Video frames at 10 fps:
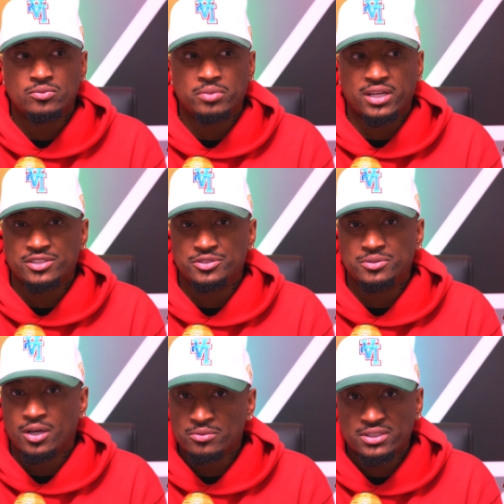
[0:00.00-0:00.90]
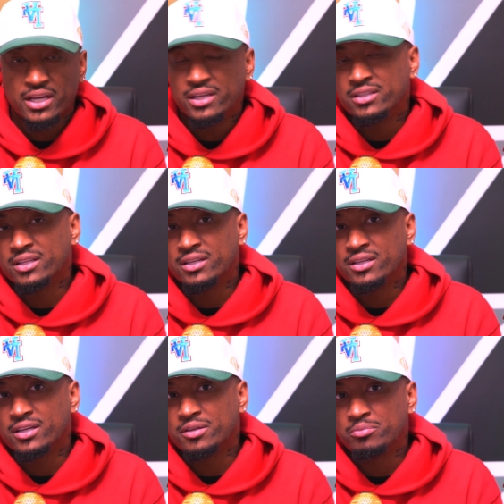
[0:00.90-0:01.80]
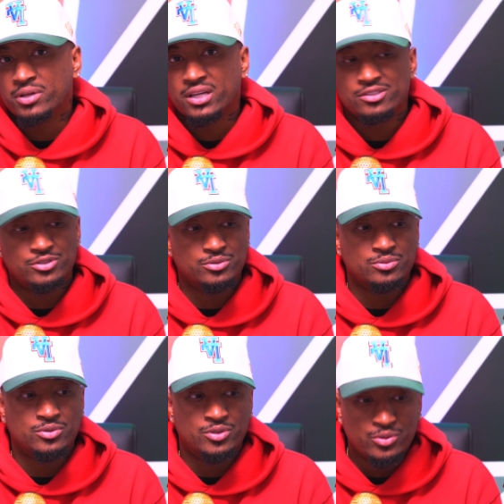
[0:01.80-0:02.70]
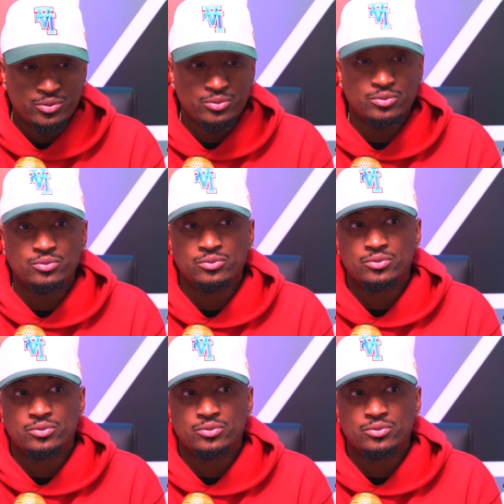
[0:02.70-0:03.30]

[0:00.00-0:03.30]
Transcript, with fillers: because you don't say anything and because you do